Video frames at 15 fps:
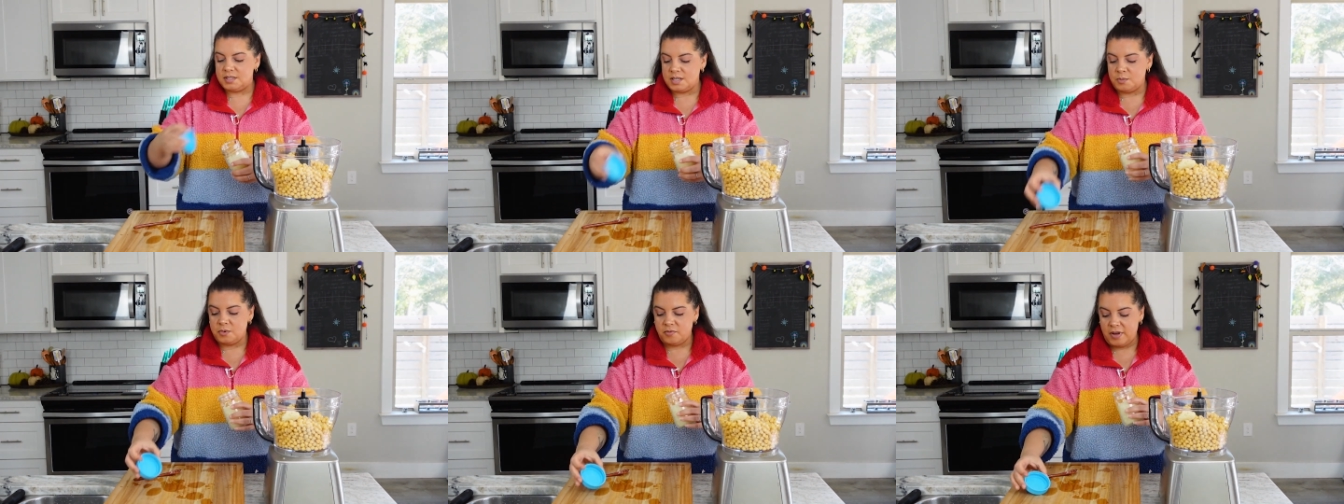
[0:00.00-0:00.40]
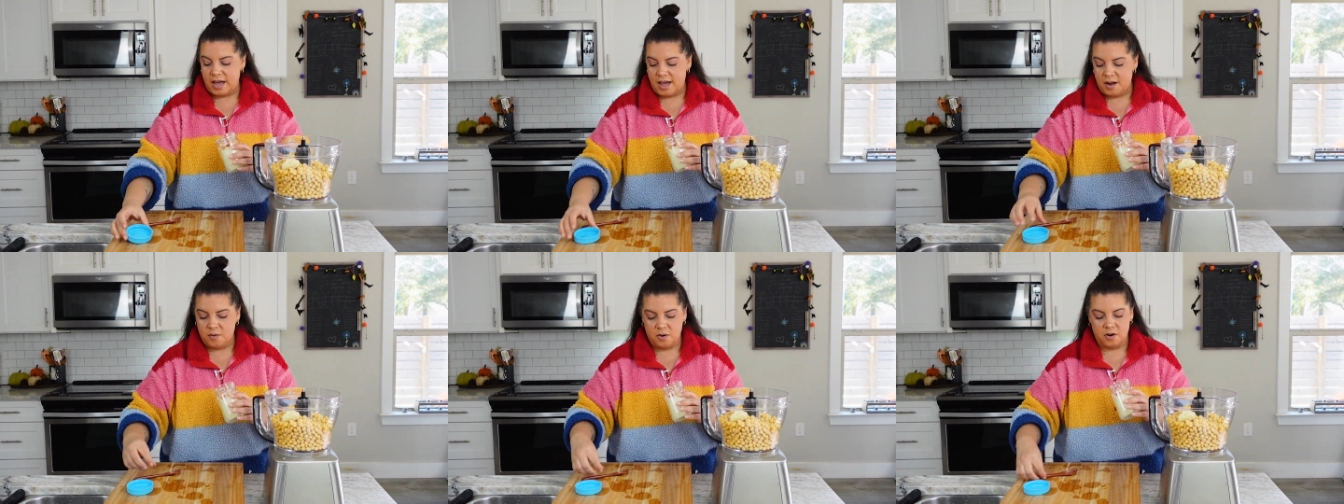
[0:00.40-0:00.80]
some of
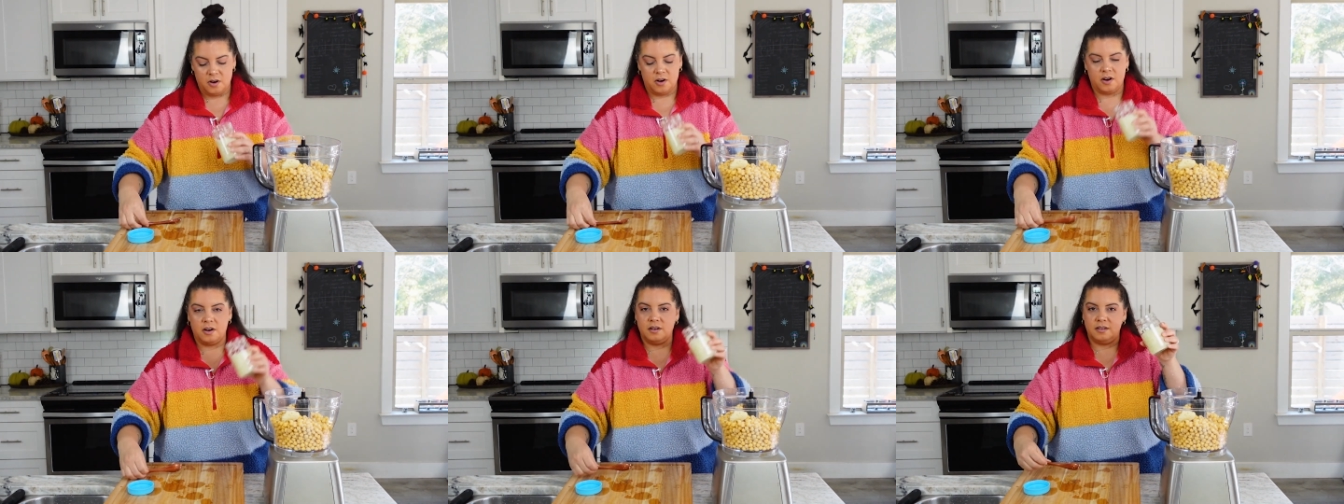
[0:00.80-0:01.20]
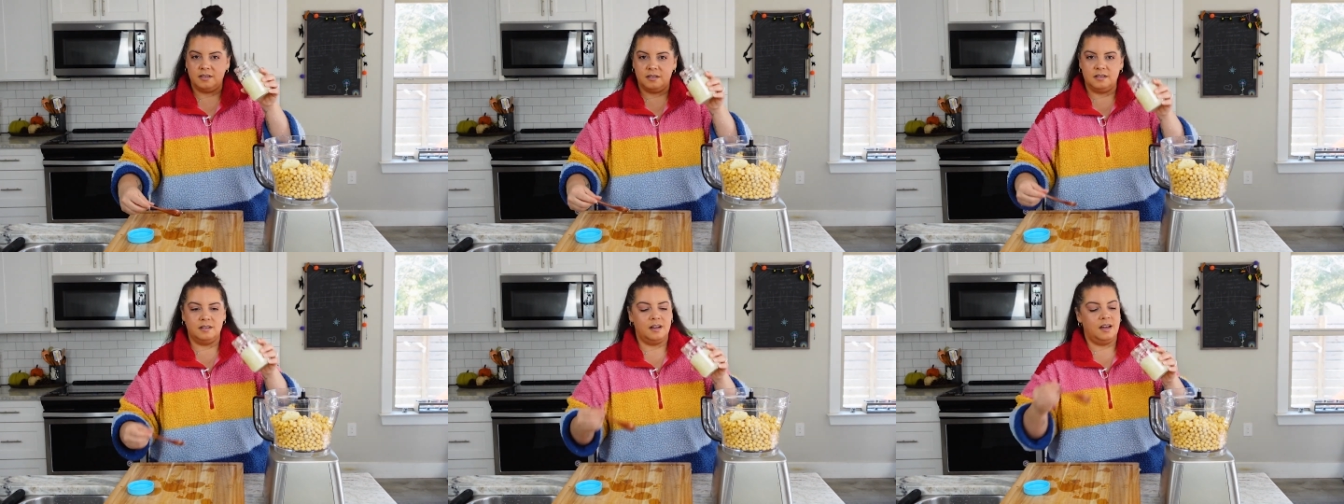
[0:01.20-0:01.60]
our
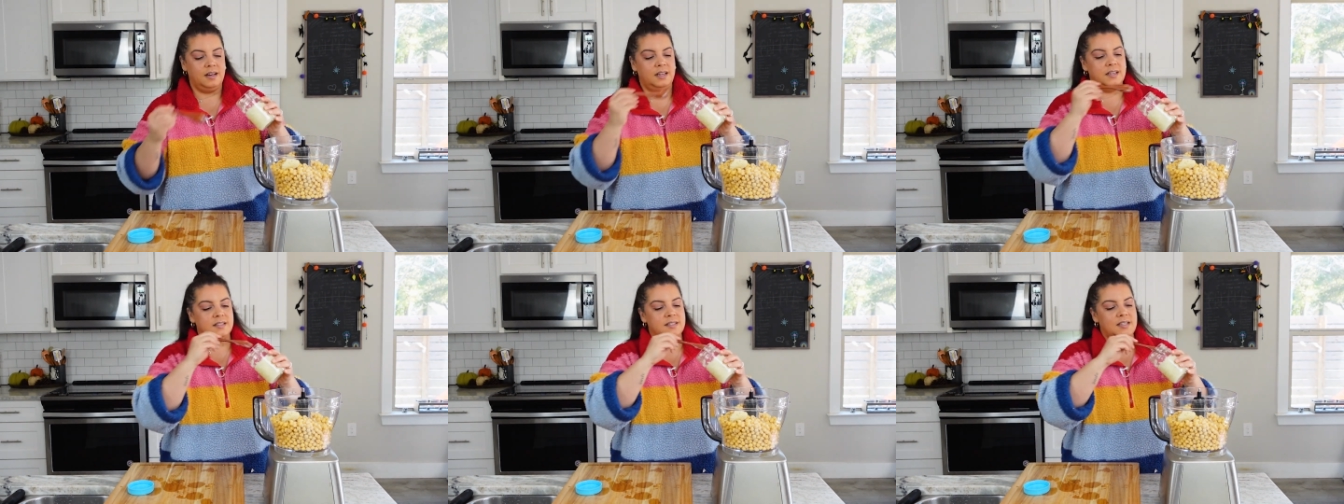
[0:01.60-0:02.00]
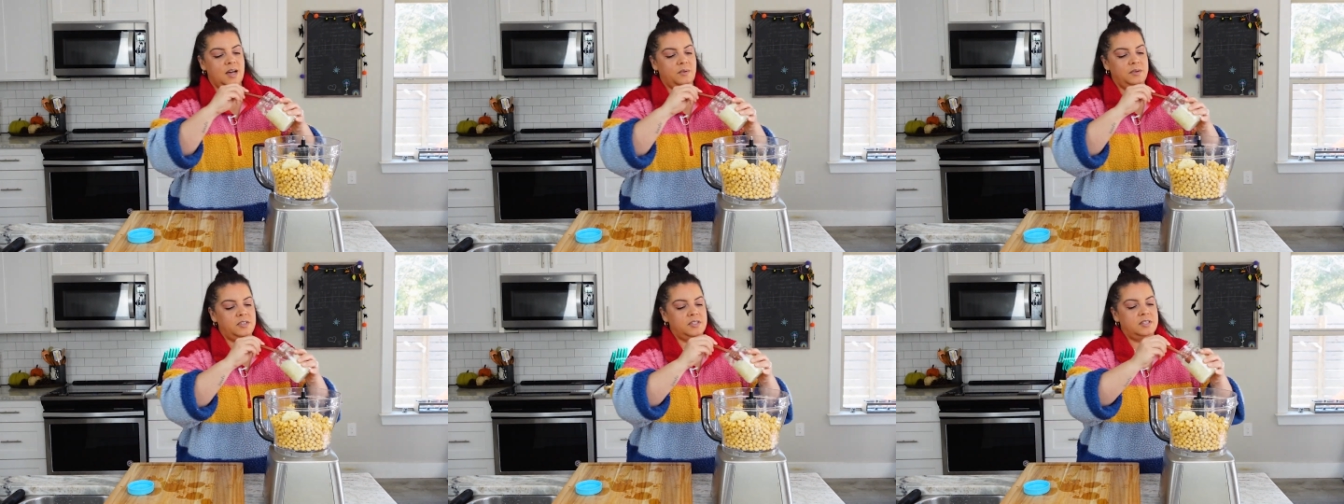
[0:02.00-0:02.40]
onions
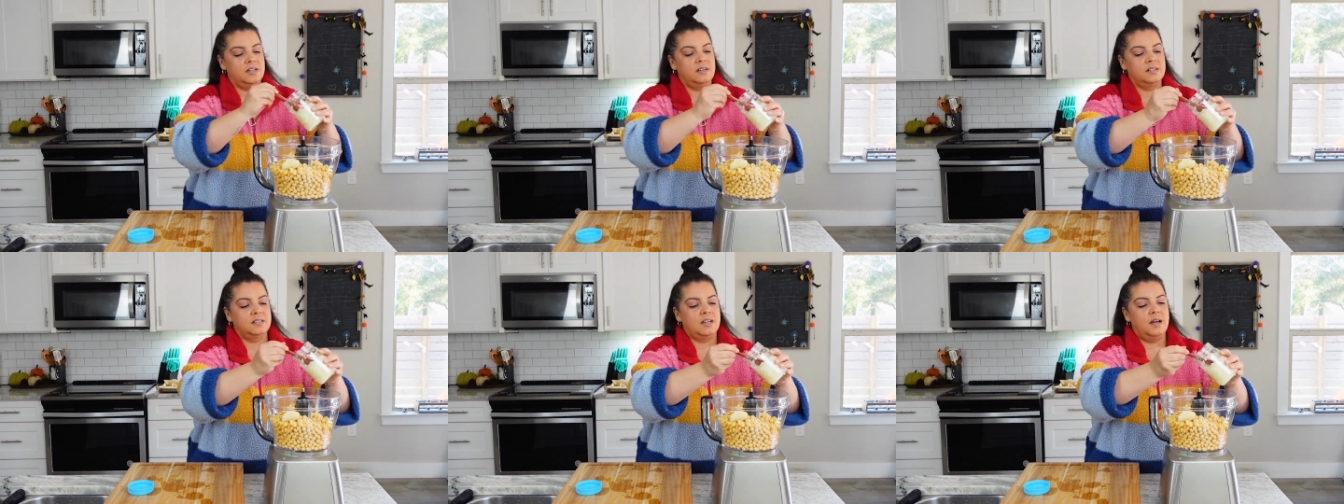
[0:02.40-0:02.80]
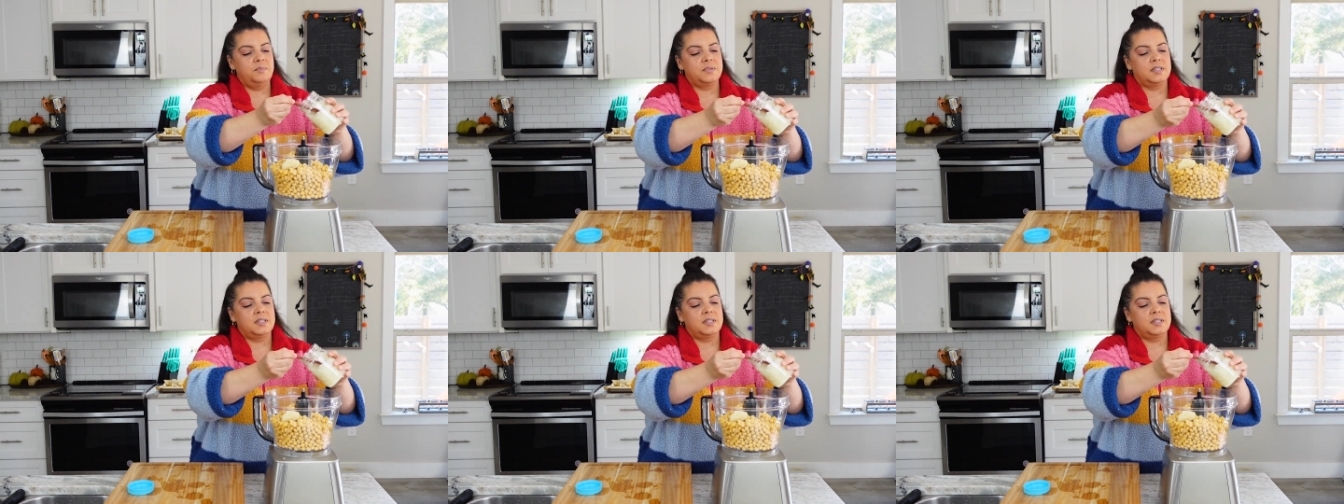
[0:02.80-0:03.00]
that we just hooked up.